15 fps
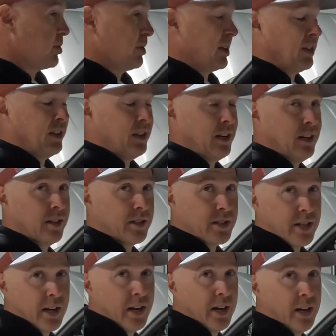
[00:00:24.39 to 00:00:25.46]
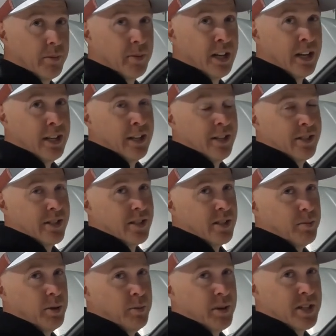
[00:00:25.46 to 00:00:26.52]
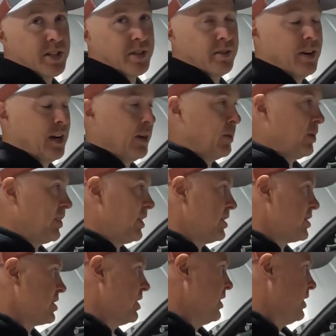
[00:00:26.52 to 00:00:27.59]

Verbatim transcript: it's been a long time since I've been messing around with this